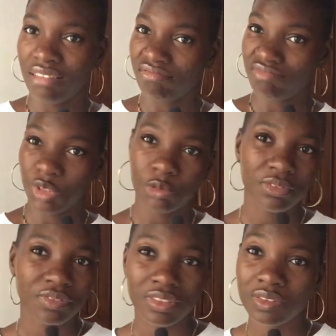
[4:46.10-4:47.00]
it should be
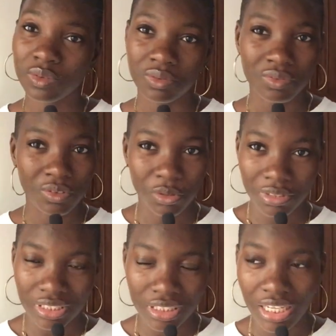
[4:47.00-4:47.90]
fun to
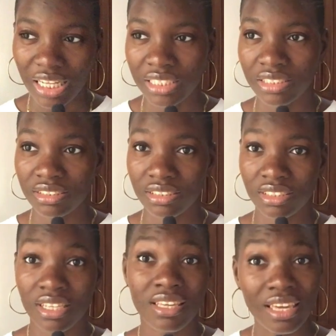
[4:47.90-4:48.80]
vlog. And
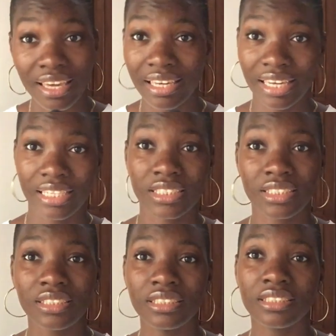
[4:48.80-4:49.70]
yeah, guys,
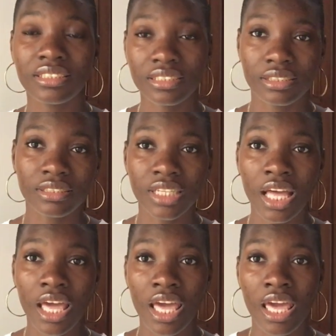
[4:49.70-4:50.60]
this is still
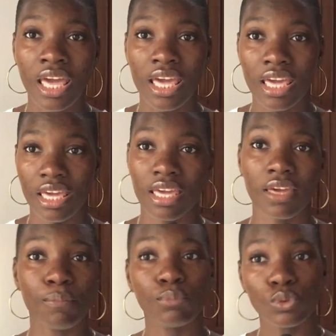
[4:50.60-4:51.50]
a
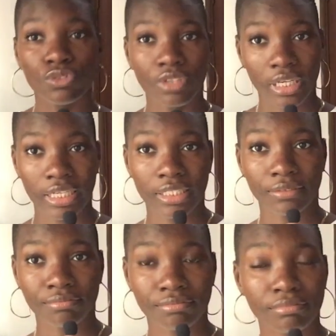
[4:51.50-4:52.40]
move in
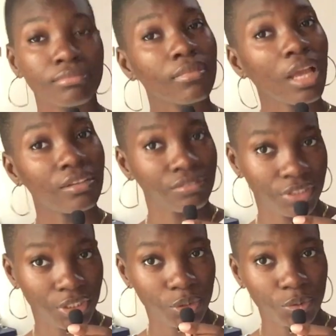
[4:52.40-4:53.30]

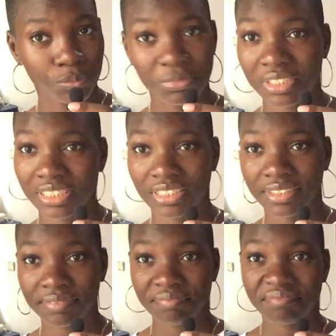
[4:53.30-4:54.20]
video
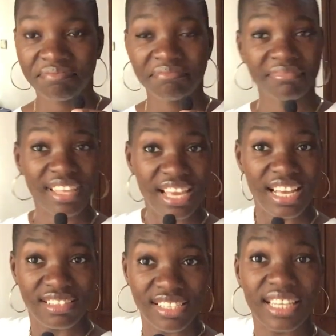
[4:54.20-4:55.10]
because
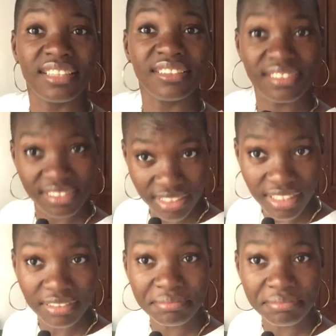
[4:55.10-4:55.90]
as you can see,